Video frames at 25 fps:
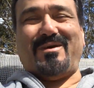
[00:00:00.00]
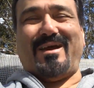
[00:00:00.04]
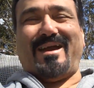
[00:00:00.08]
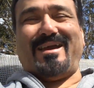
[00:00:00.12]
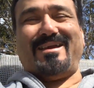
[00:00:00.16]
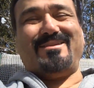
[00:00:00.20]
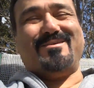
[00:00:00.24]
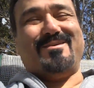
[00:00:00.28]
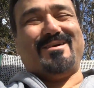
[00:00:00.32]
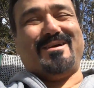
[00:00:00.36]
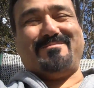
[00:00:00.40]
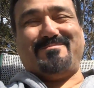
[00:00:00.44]

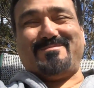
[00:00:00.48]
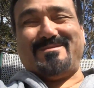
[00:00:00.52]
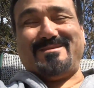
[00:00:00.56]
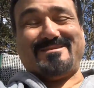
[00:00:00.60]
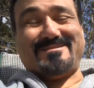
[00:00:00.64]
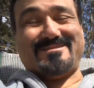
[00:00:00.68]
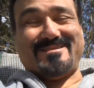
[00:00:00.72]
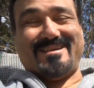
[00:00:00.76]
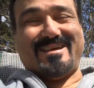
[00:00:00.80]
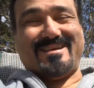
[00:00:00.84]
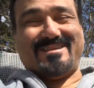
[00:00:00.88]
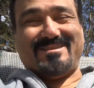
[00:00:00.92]
I know I've been
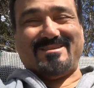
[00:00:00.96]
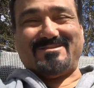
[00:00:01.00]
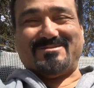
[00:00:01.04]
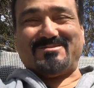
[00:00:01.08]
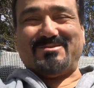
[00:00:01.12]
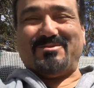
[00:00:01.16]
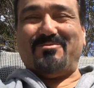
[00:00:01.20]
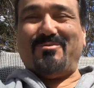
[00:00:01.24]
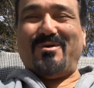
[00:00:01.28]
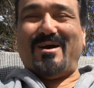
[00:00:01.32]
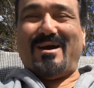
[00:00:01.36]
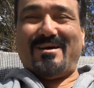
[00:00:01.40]
saying this
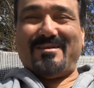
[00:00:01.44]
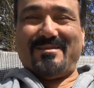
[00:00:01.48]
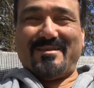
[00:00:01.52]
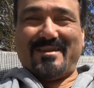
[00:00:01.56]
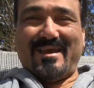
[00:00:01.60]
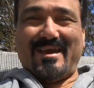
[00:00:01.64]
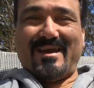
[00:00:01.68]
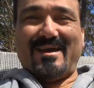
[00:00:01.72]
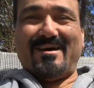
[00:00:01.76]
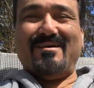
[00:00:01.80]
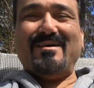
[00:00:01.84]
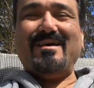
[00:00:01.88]
a while
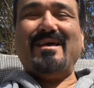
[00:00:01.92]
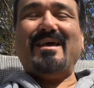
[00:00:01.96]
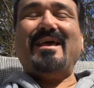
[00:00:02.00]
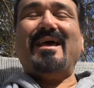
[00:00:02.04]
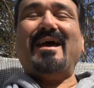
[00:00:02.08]
now.